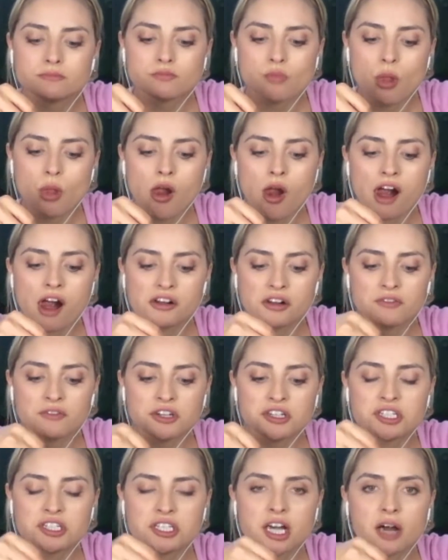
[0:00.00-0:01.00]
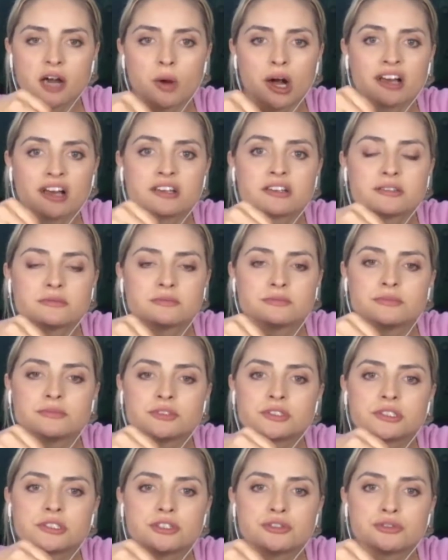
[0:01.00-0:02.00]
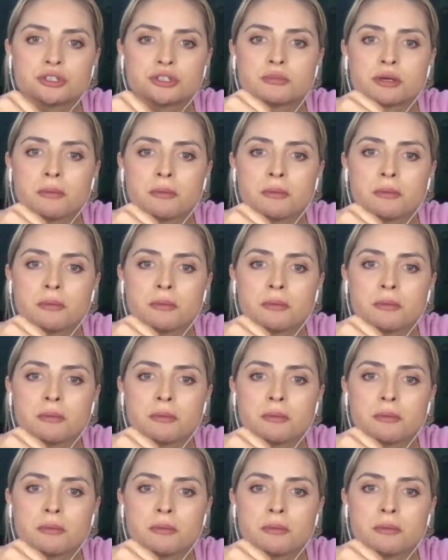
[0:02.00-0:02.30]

I love a DIY skin treatment.